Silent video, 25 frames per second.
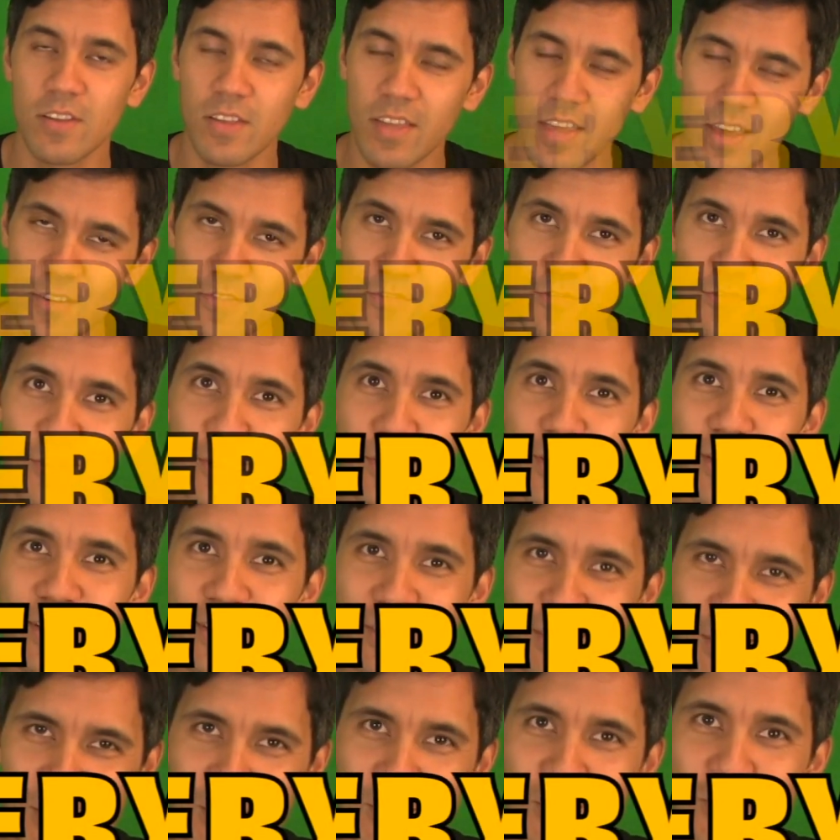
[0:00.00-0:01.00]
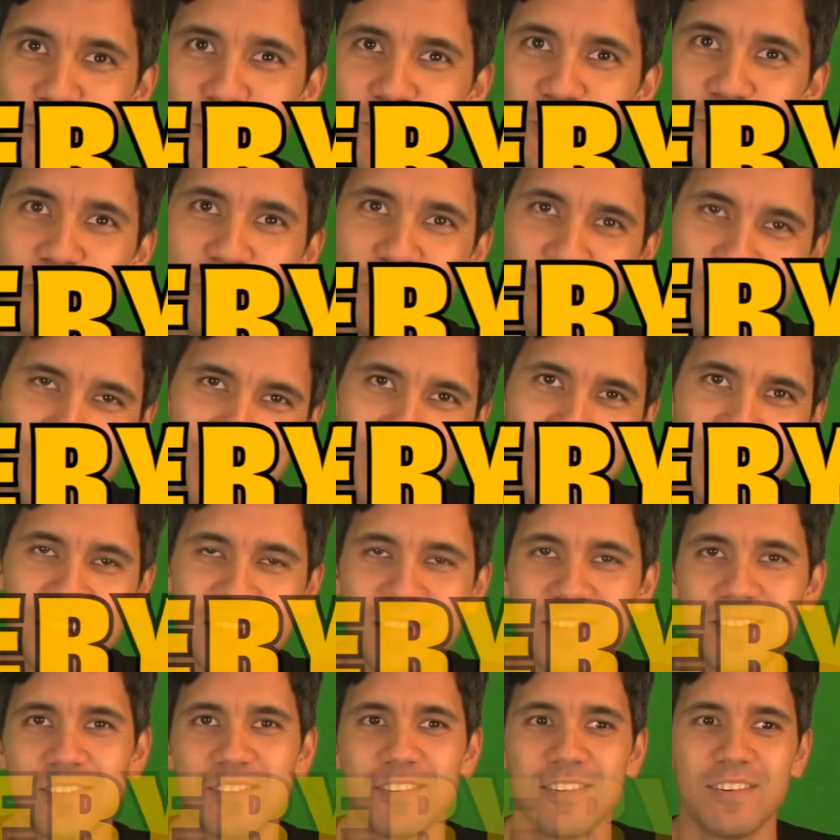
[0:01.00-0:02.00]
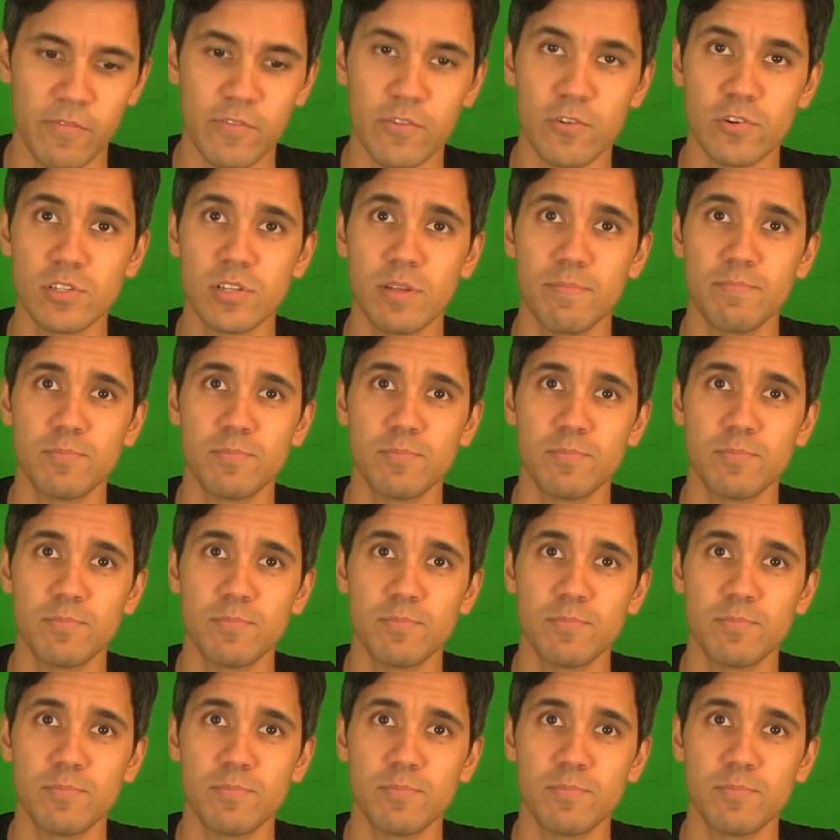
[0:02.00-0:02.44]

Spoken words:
Every 2 weeks. The first